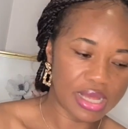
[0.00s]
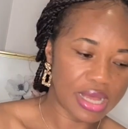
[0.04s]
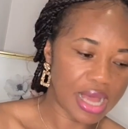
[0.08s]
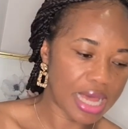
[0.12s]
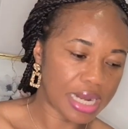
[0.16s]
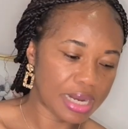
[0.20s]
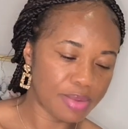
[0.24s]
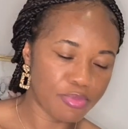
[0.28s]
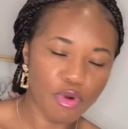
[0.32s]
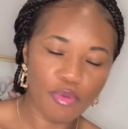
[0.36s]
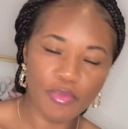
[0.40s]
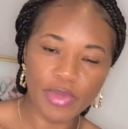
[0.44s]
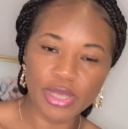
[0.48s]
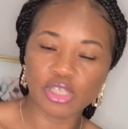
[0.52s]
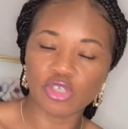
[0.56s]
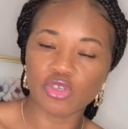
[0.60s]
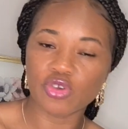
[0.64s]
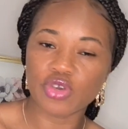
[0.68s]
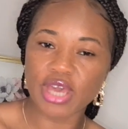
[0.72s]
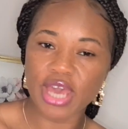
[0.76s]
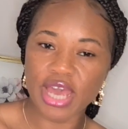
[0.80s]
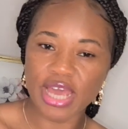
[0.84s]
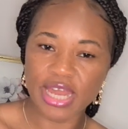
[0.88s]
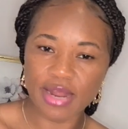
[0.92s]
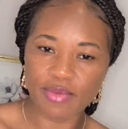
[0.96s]
At the moment,
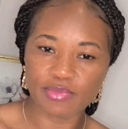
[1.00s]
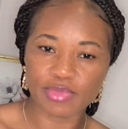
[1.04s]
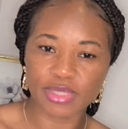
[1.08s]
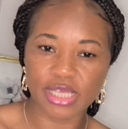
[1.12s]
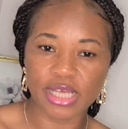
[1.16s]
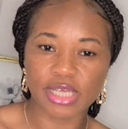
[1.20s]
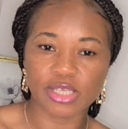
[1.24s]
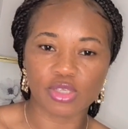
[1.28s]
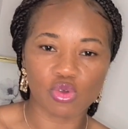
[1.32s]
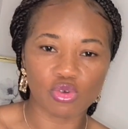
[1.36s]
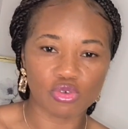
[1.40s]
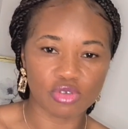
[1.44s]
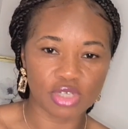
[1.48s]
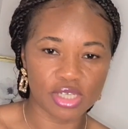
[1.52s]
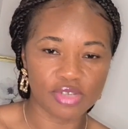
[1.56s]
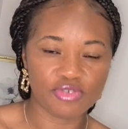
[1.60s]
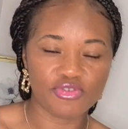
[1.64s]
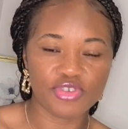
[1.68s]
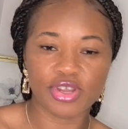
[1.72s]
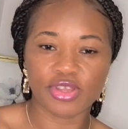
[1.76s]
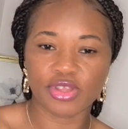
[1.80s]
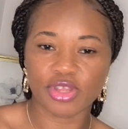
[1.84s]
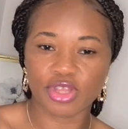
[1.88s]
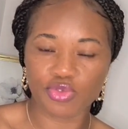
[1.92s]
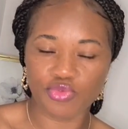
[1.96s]
UK NMC is
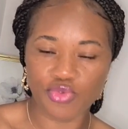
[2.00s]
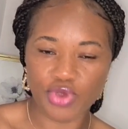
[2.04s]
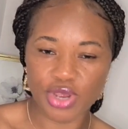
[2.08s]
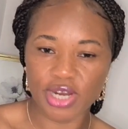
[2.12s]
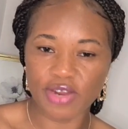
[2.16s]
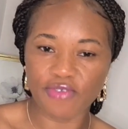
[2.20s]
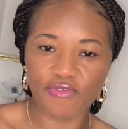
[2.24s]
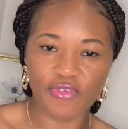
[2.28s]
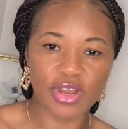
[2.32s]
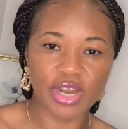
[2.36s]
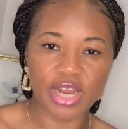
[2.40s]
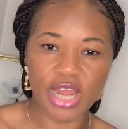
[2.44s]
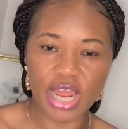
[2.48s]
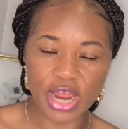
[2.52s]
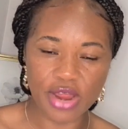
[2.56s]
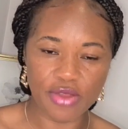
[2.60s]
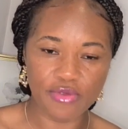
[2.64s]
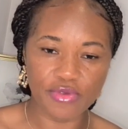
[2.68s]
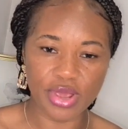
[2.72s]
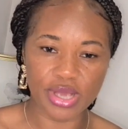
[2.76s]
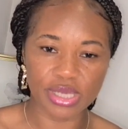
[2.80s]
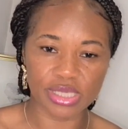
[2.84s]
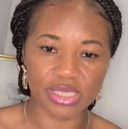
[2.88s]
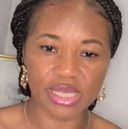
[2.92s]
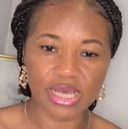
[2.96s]
considering 3 different
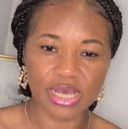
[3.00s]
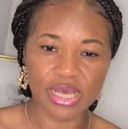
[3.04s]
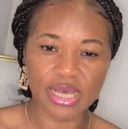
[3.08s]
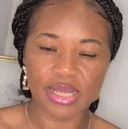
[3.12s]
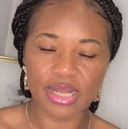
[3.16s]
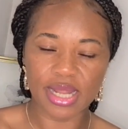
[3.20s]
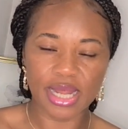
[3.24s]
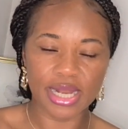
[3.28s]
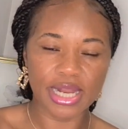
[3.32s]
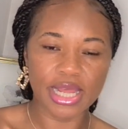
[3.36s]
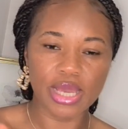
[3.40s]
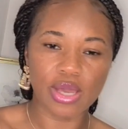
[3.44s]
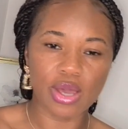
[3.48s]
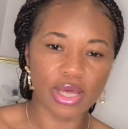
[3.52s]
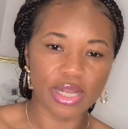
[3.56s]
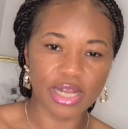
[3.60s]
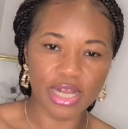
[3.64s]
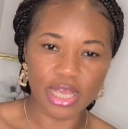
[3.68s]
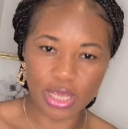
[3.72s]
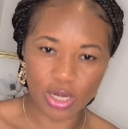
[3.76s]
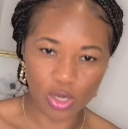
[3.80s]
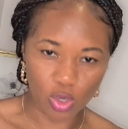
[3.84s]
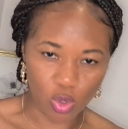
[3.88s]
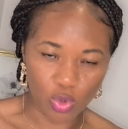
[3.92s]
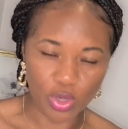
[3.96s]
areas that they can
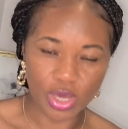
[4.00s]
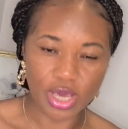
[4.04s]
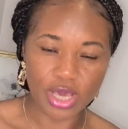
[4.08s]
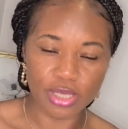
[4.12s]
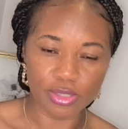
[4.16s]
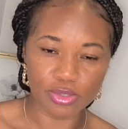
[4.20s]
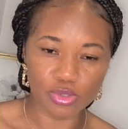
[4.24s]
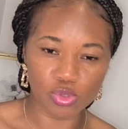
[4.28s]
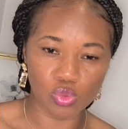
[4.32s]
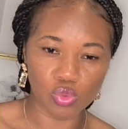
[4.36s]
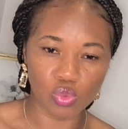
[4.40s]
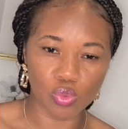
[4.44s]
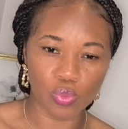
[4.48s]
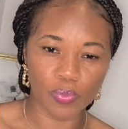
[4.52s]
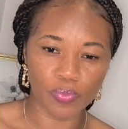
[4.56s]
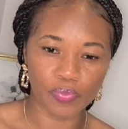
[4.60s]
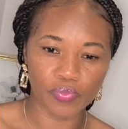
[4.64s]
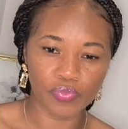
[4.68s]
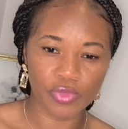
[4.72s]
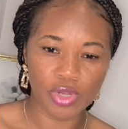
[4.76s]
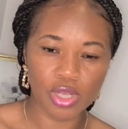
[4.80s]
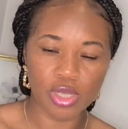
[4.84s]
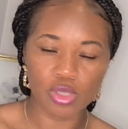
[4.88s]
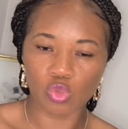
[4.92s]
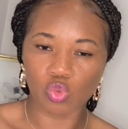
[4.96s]
look into
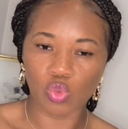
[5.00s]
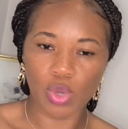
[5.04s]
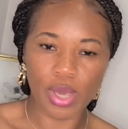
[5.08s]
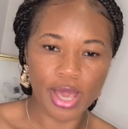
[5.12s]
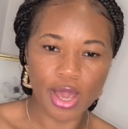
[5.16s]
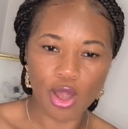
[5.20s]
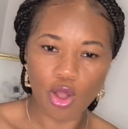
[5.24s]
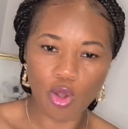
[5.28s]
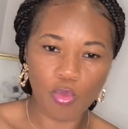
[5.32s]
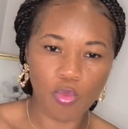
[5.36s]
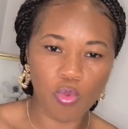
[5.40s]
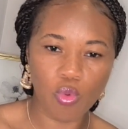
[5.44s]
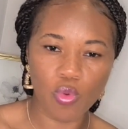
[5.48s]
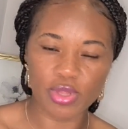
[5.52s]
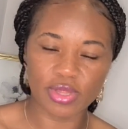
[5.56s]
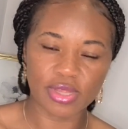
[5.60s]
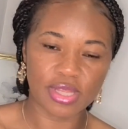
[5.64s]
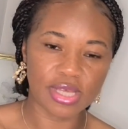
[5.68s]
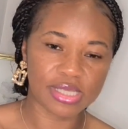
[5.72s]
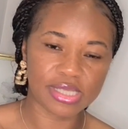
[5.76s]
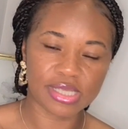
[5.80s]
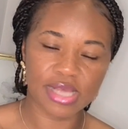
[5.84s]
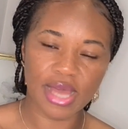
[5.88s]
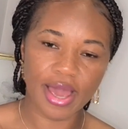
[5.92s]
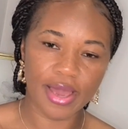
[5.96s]
to help with
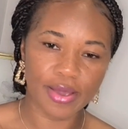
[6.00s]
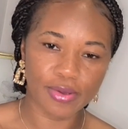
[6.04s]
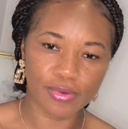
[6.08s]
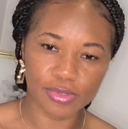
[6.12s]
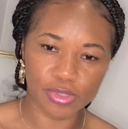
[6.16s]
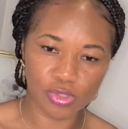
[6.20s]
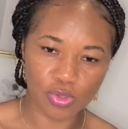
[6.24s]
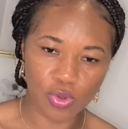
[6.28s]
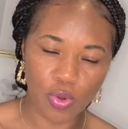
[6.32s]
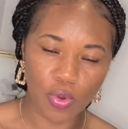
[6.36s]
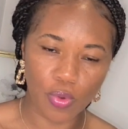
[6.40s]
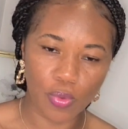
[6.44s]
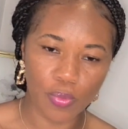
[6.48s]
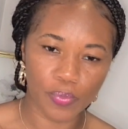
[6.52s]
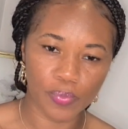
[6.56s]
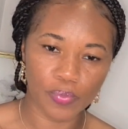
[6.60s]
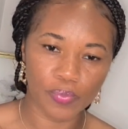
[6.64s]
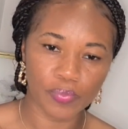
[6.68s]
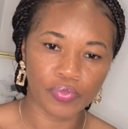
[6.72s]
this IELTS score.